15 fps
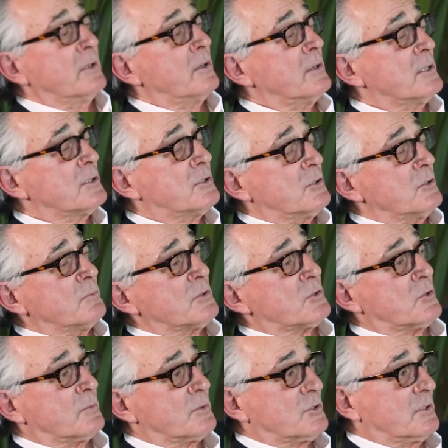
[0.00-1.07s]
Very nice suit,
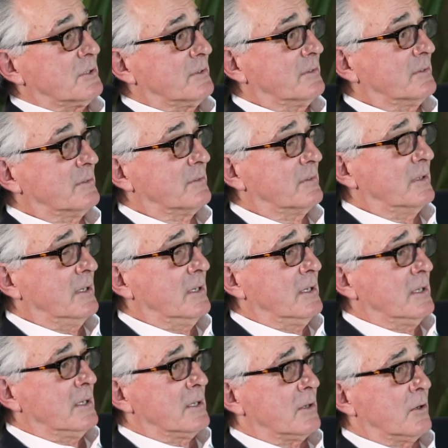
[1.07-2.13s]
Mr. Emerson.
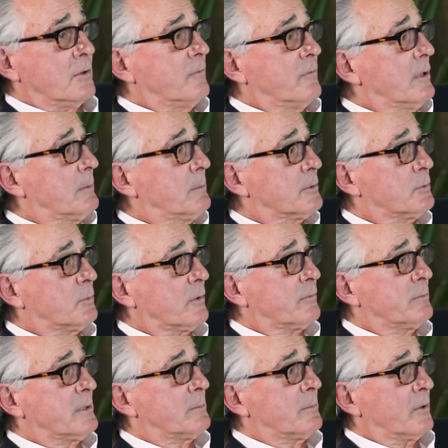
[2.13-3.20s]
Are you available to work
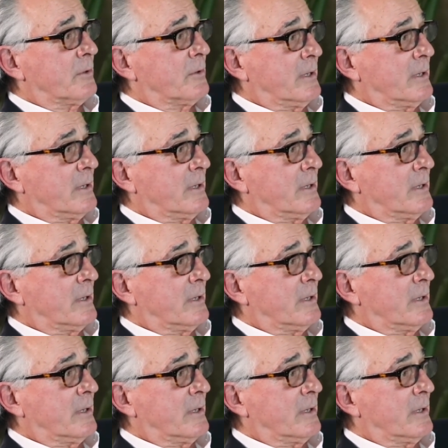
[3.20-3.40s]
for me tomorrow